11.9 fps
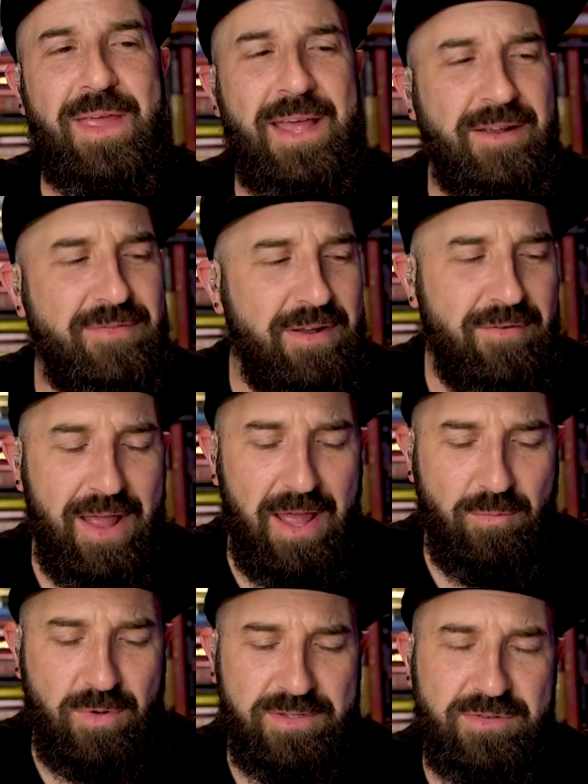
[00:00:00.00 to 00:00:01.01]
And I've never
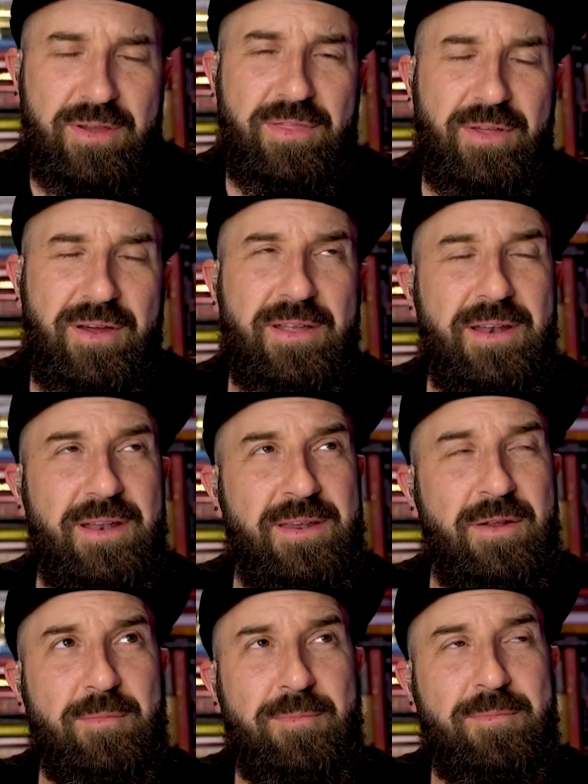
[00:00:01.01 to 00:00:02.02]
had one. So I thought, you know,